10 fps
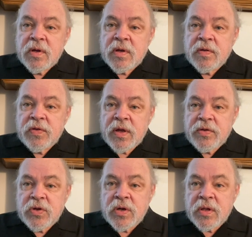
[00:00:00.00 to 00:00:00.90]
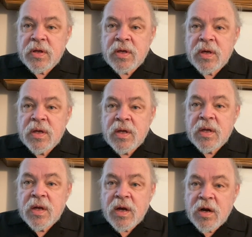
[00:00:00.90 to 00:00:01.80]
intentionally
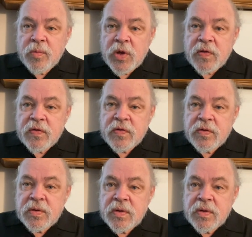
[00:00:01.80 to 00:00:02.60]
harm us.